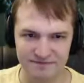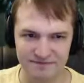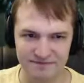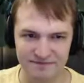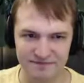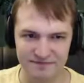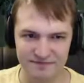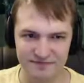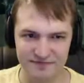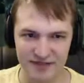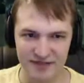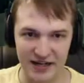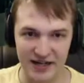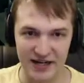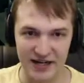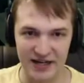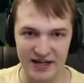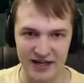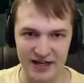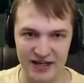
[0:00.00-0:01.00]

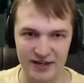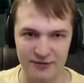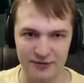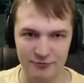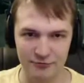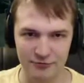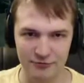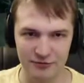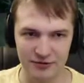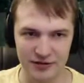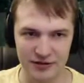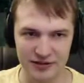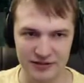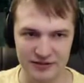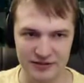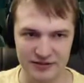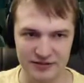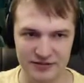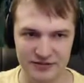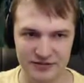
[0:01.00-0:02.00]
Haha,
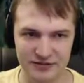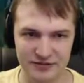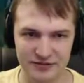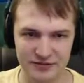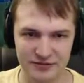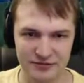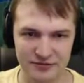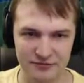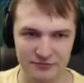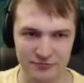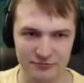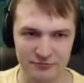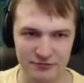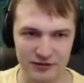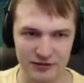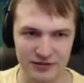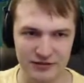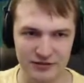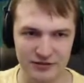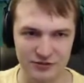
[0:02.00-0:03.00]
run!
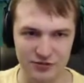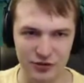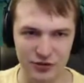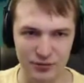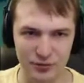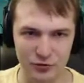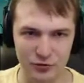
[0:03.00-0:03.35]
Run to the boat.